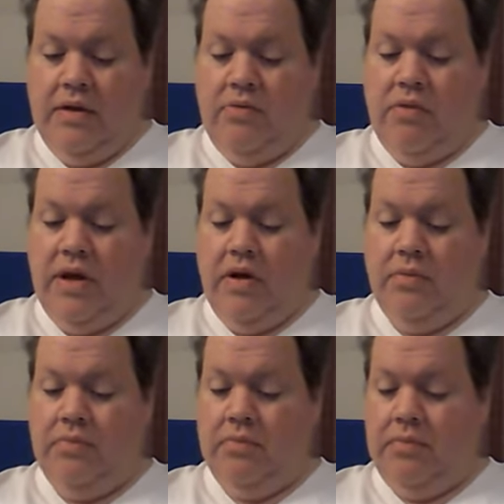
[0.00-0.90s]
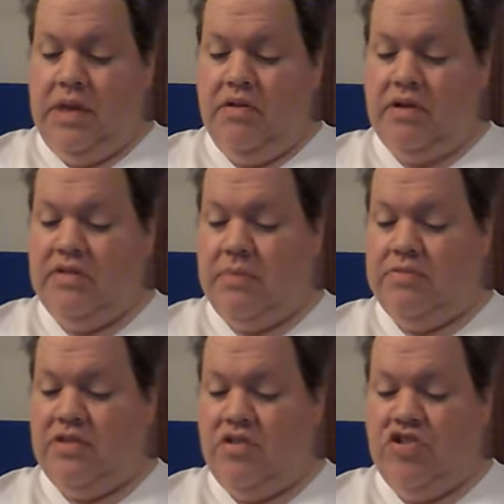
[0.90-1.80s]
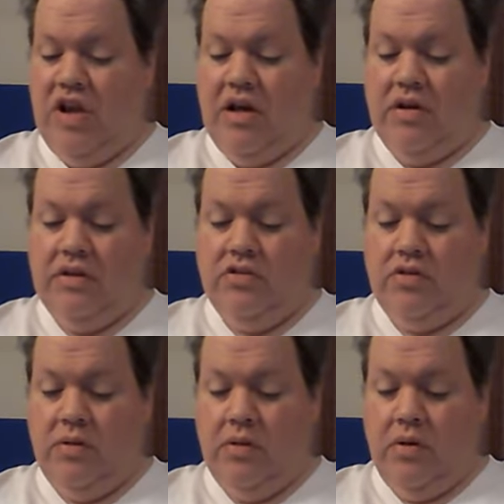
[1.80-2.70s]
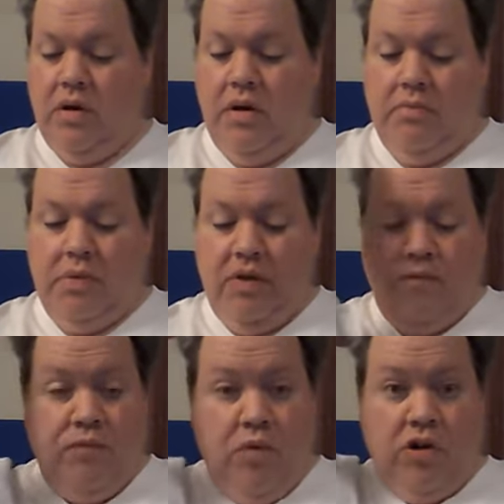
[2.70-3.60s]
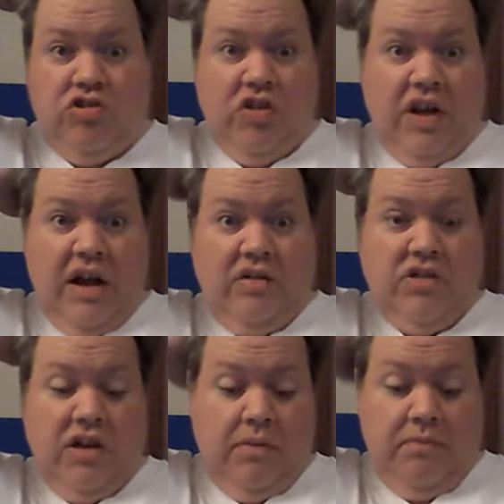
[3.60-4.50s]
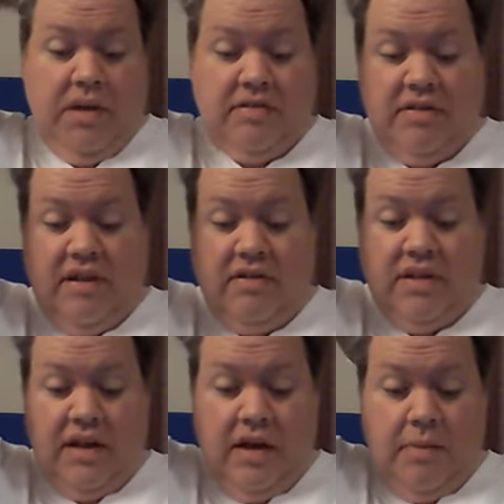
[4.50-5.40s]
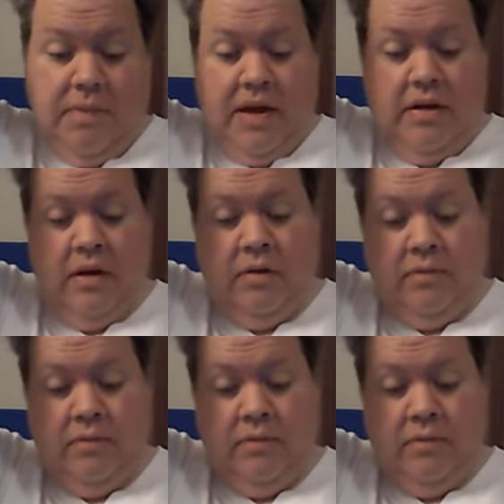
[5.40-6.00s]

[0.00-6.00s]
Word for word: Well, Peter accepts the challenge, but unfortunately Irontail messes everything up by,